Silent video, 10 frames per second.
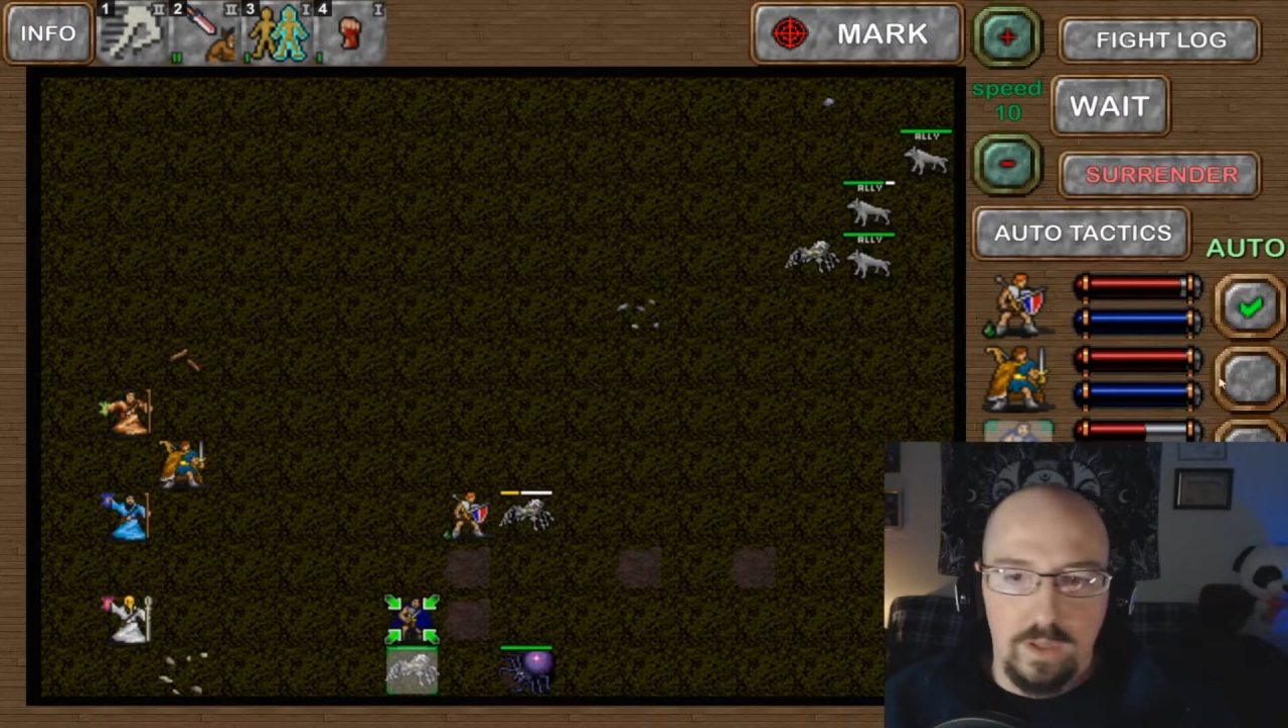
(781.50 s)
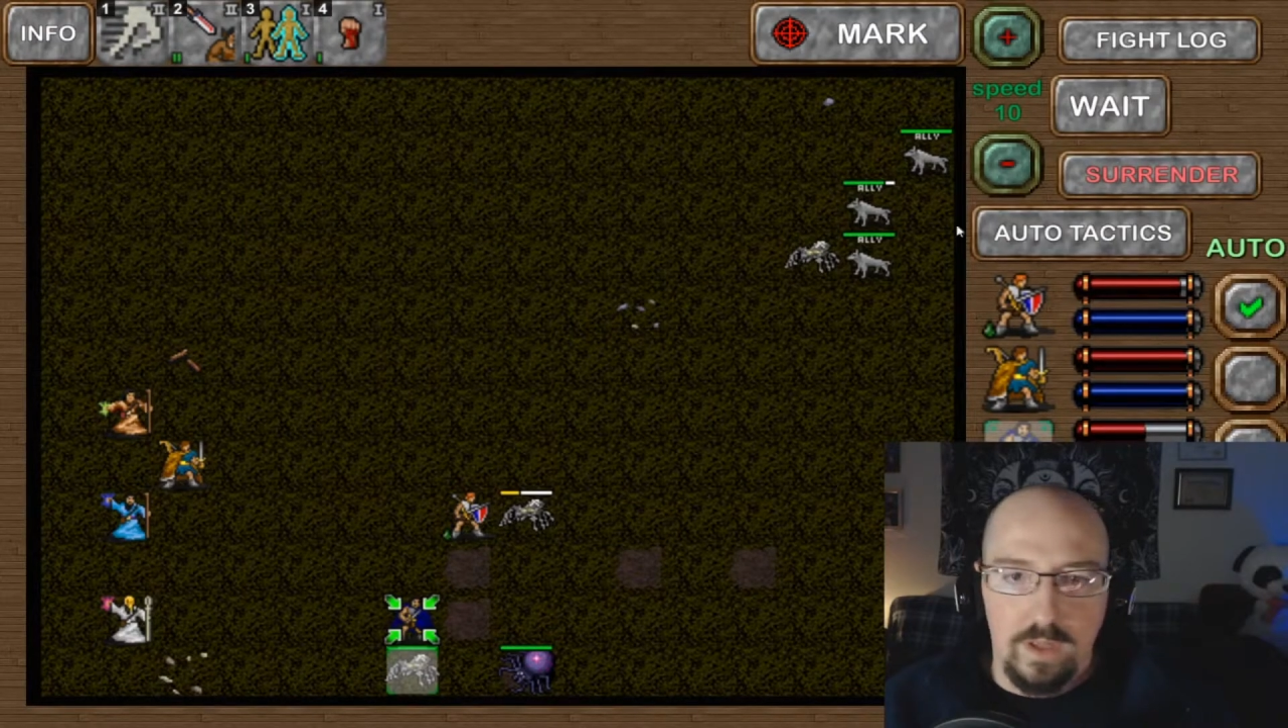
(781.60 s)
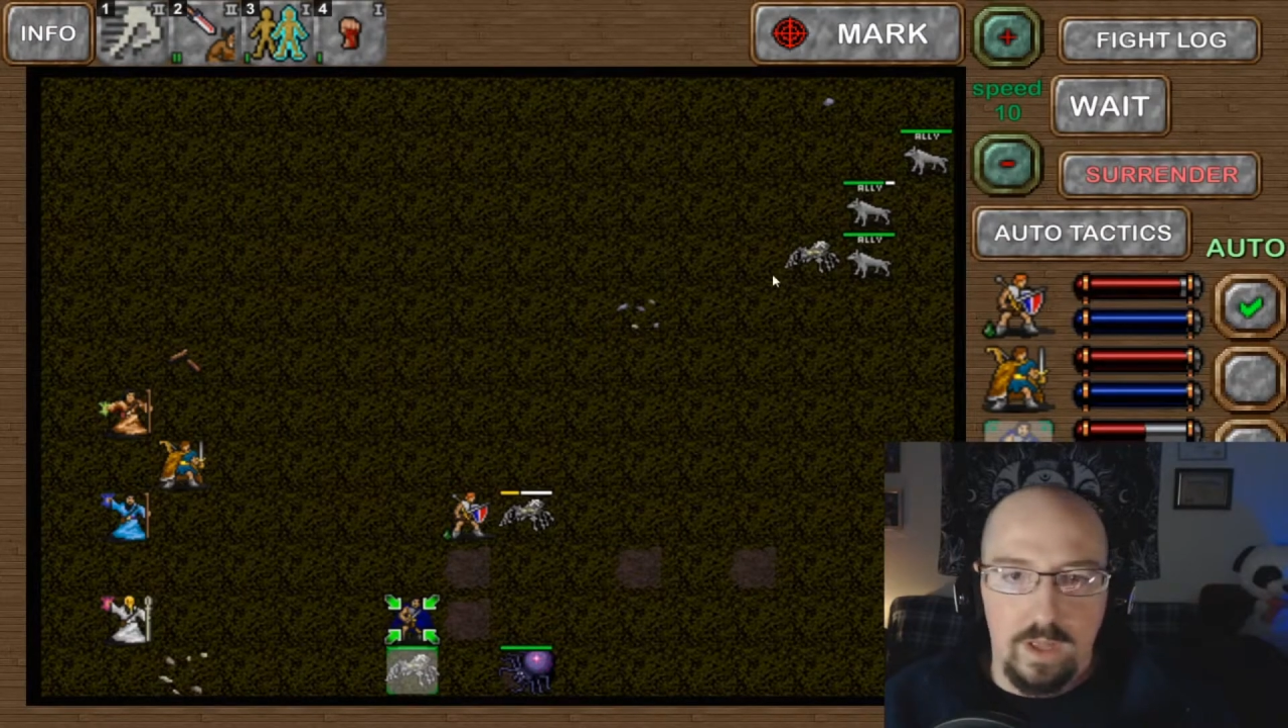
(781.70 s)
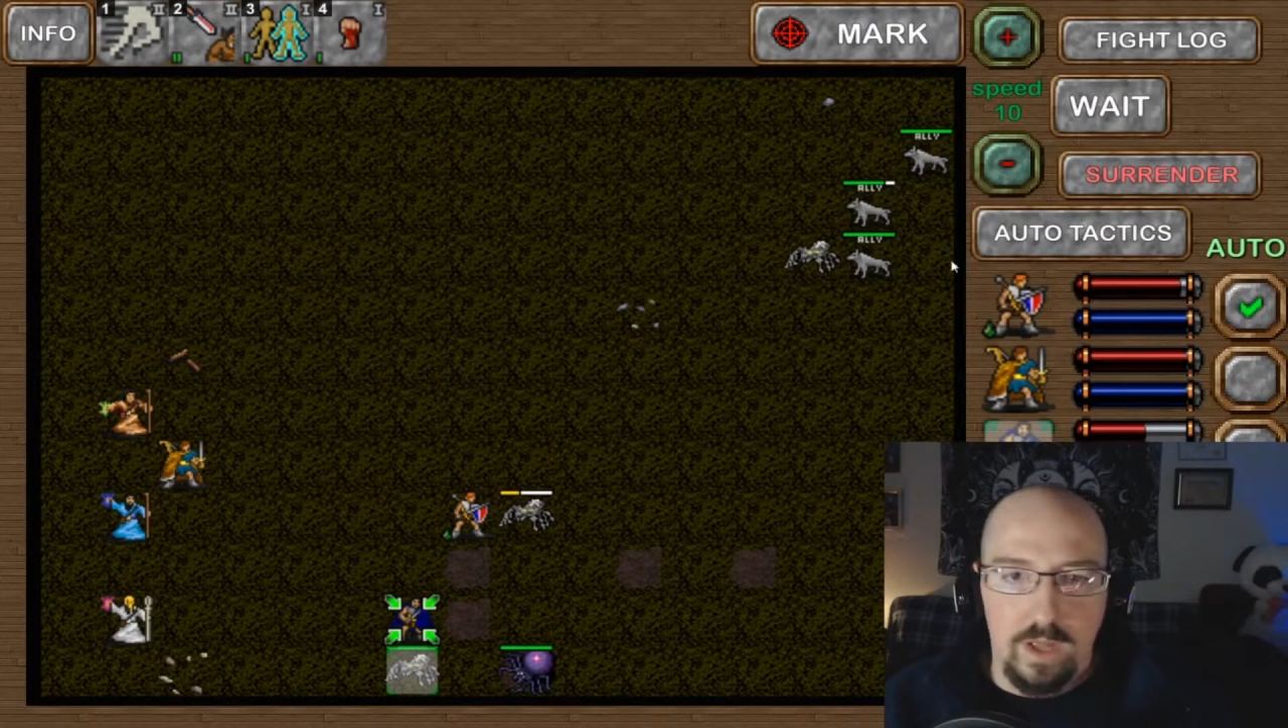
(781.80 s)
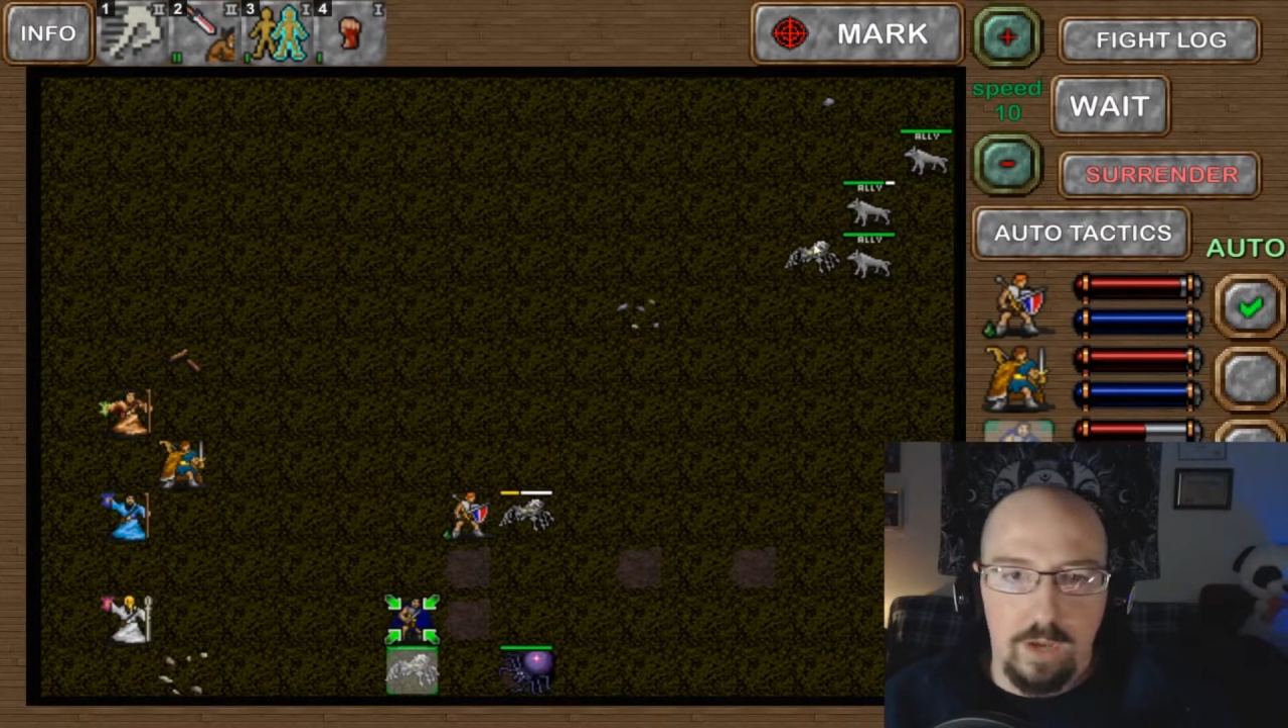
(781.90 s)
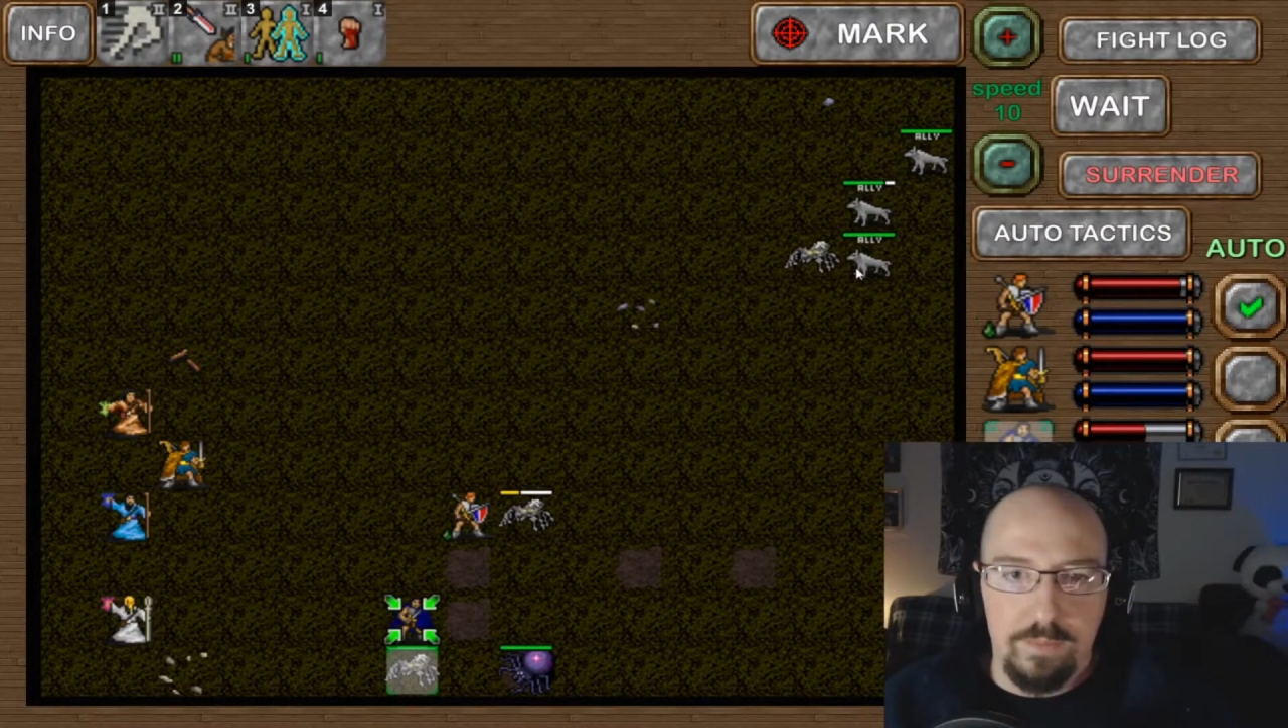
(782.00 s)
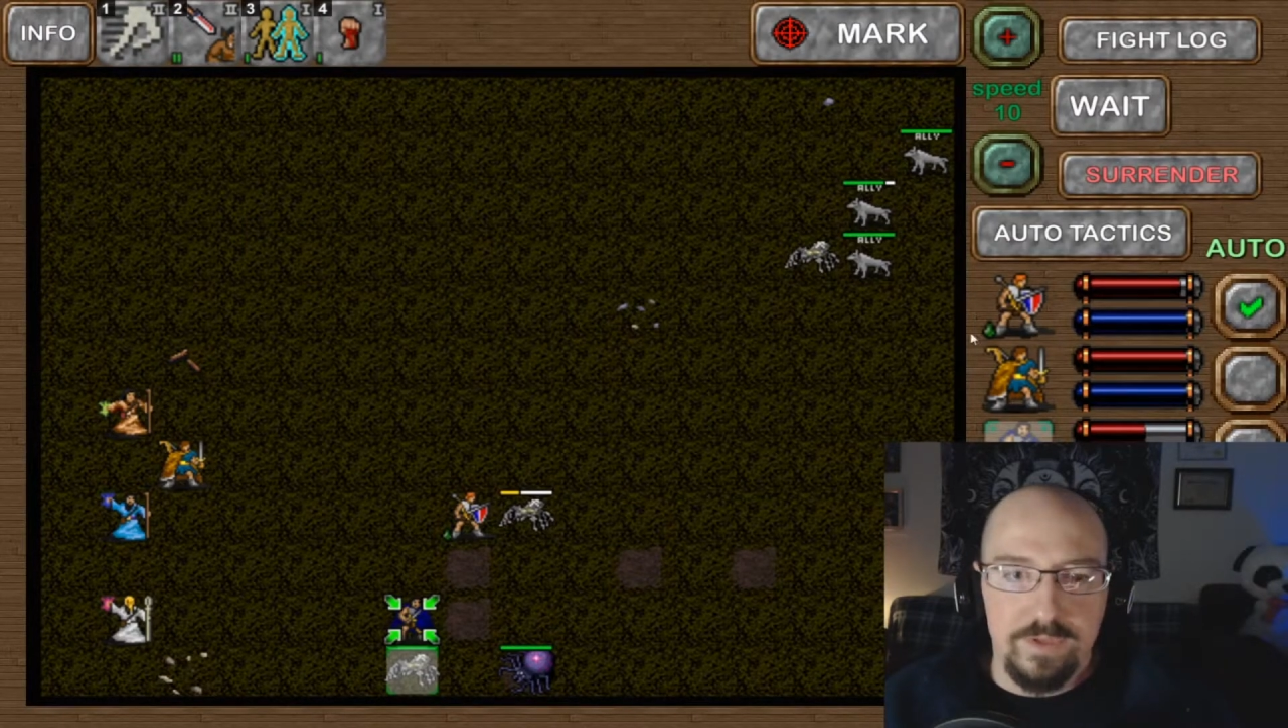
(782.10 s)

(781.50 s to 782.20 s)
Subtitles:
up in the